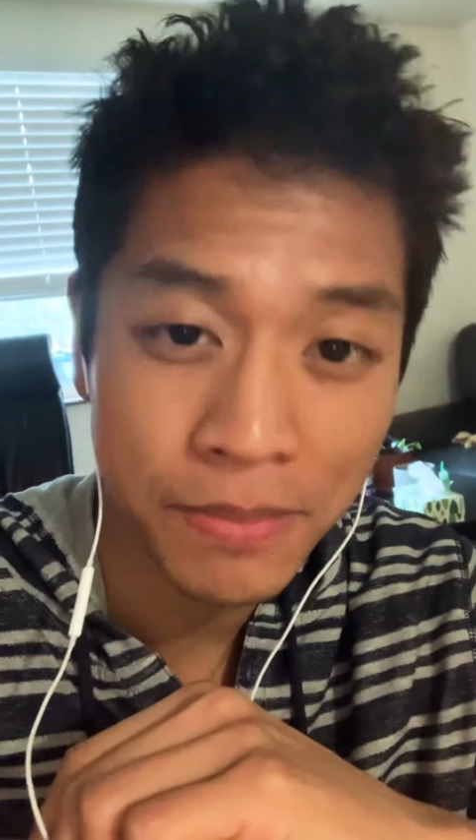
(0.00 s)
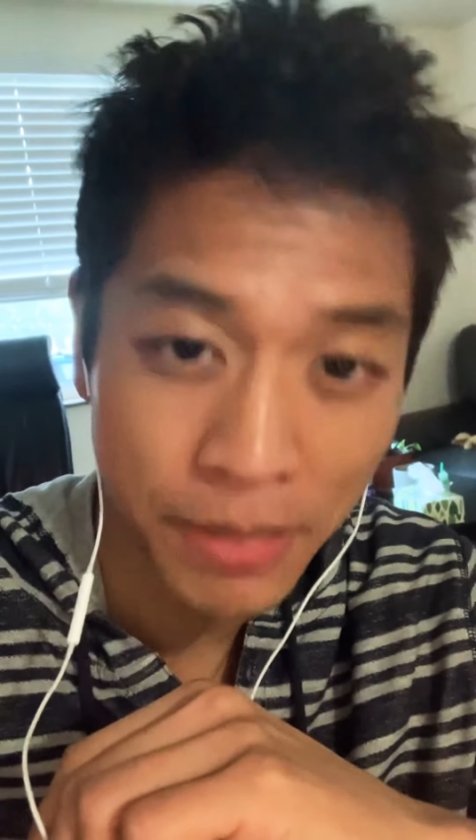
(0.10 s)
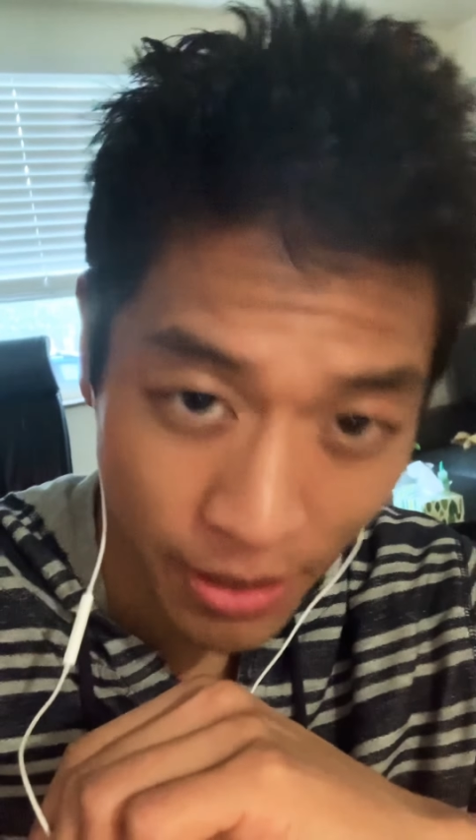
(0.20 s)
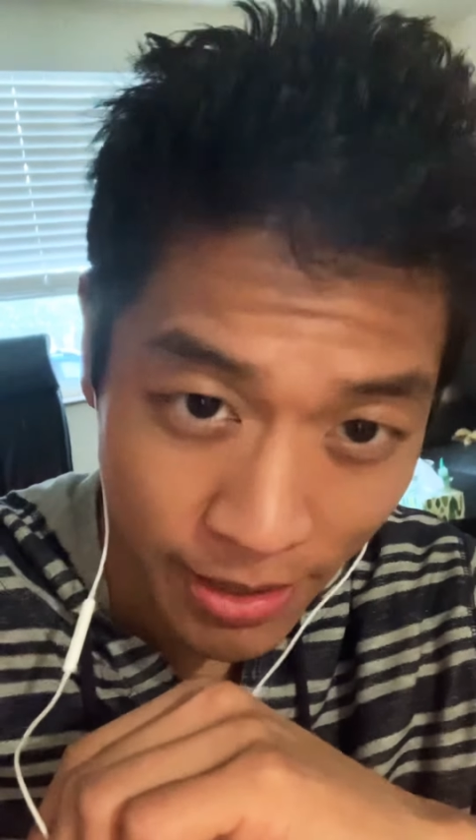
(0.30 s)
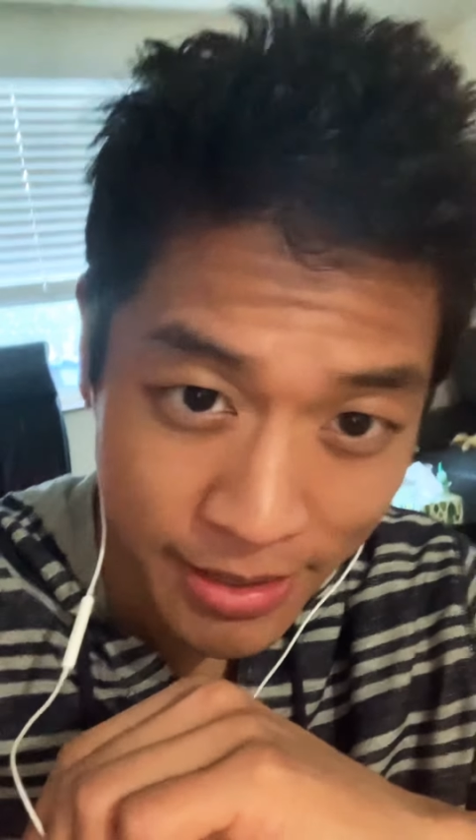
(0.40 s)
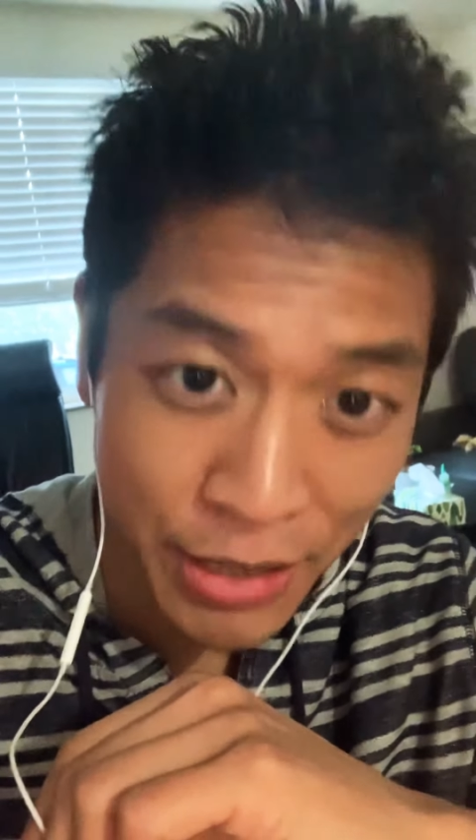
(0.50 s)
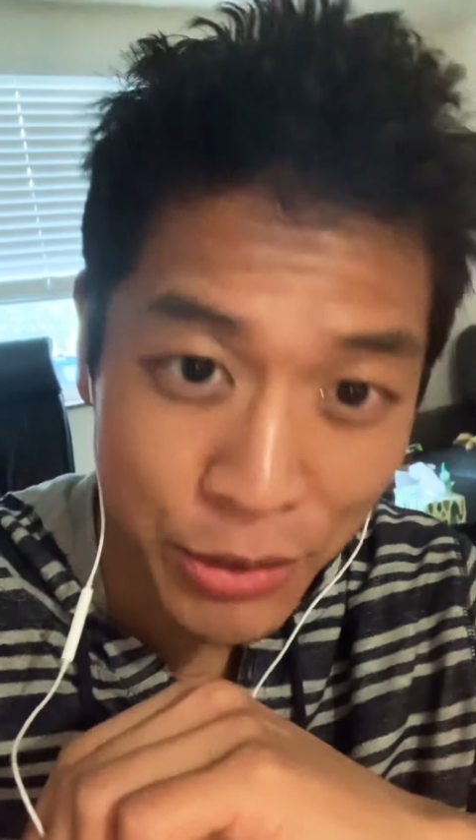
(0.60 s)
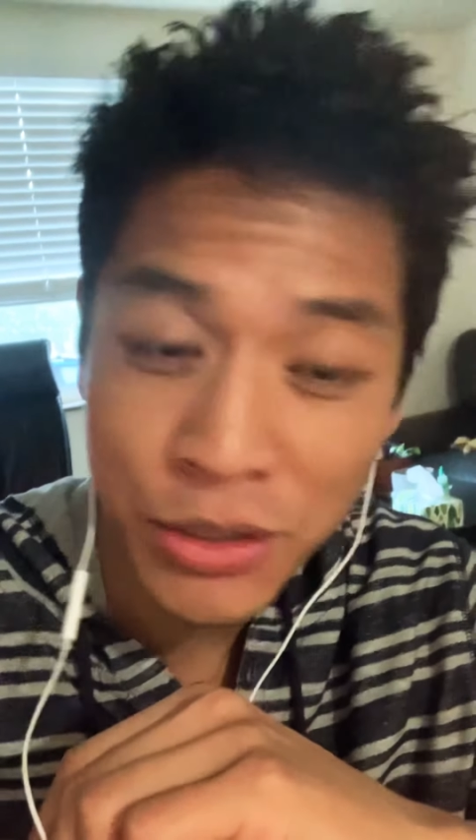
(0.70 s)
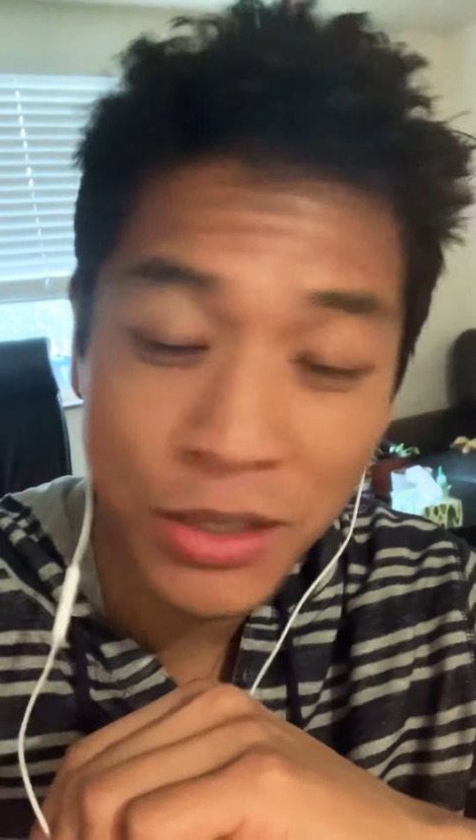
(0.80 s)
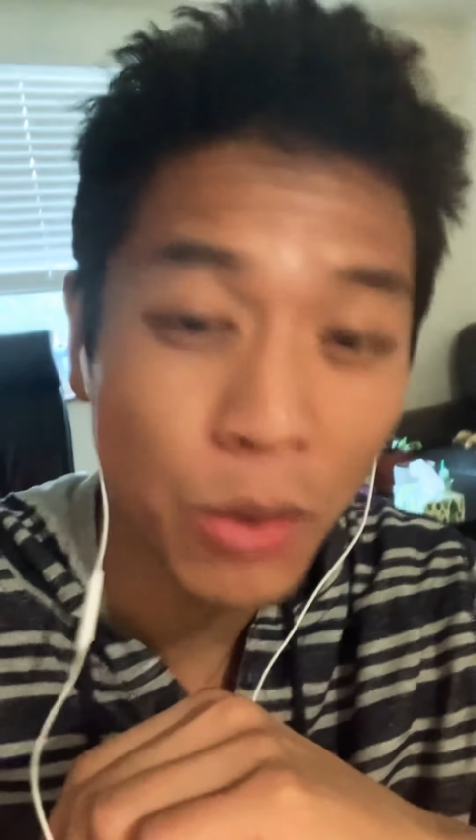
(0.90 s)
blood that
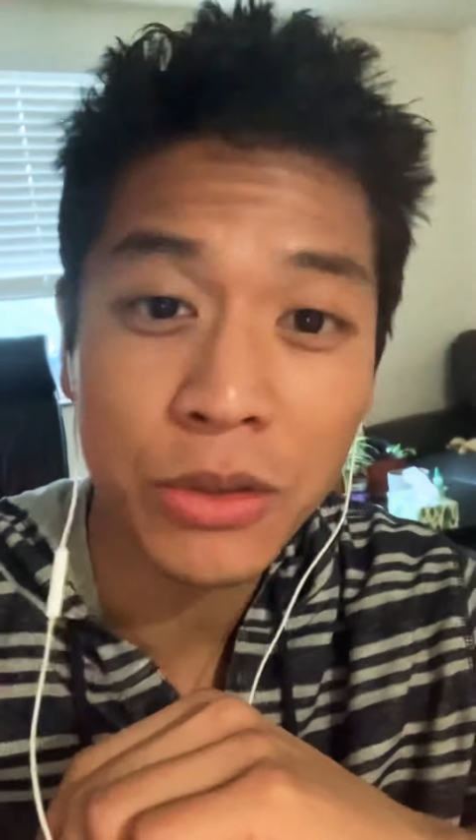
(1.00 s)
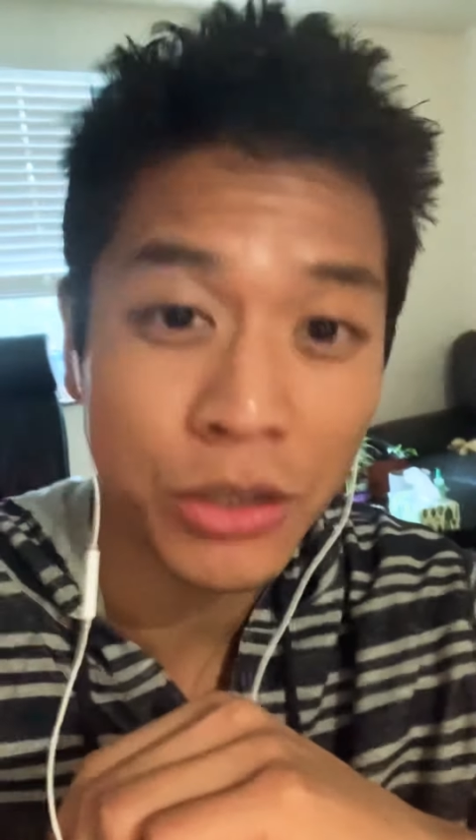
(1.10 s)
you don't